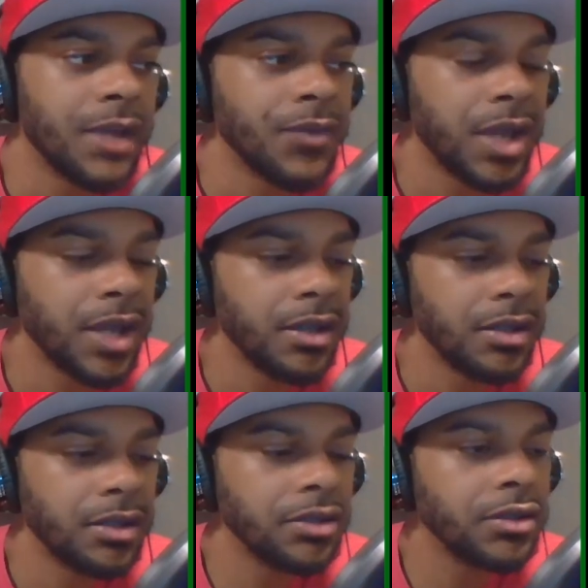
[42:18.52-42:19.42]
And
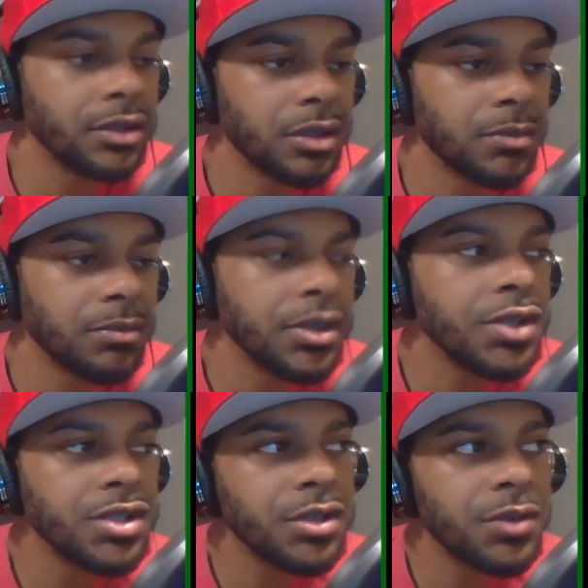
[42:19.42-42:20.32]
but you
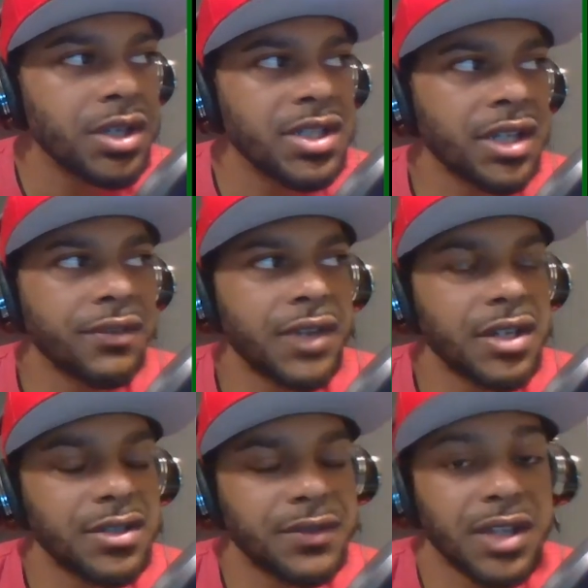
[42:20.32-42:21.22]
still want to take
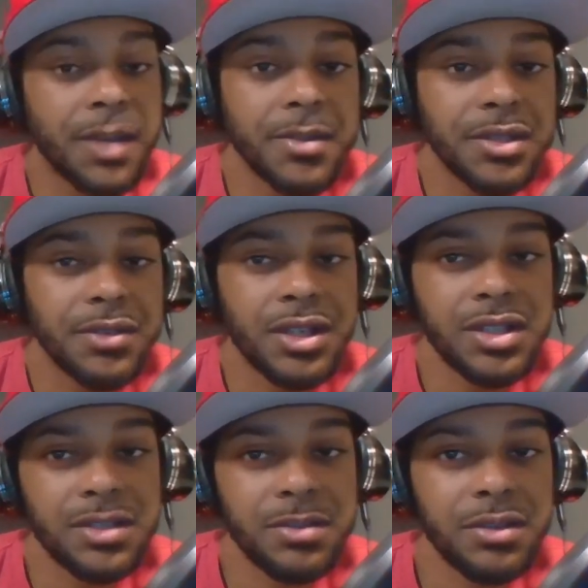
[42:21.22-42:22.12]
advantage of the opportunity
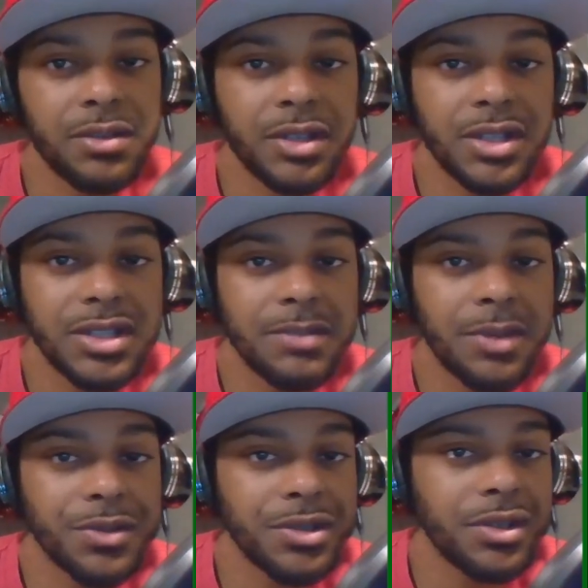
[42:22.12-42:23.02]
to build this
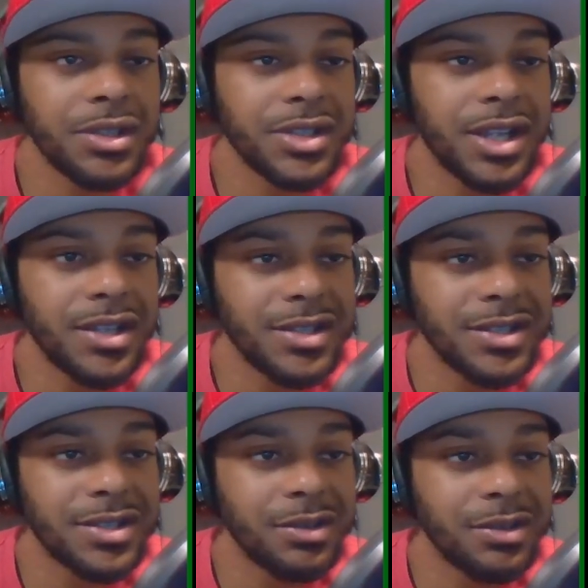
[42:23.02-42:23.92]
emotional
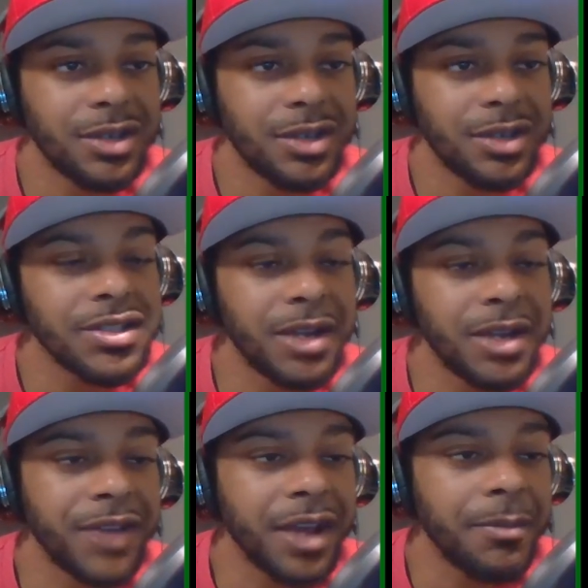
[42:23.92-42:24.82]
intelligence. So it is about a
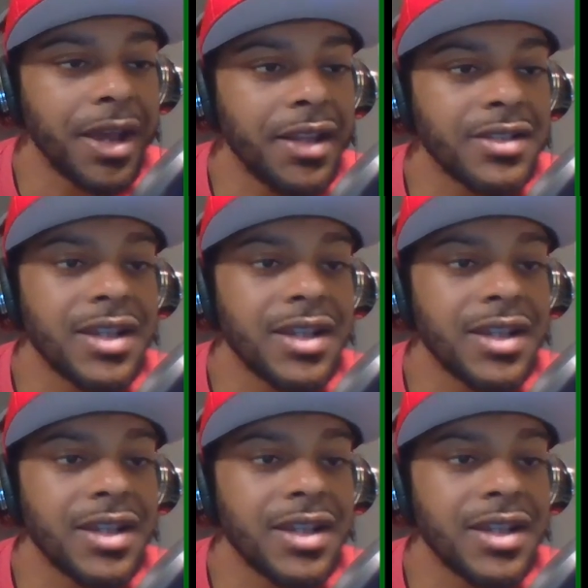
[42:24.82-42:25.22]
fine balance.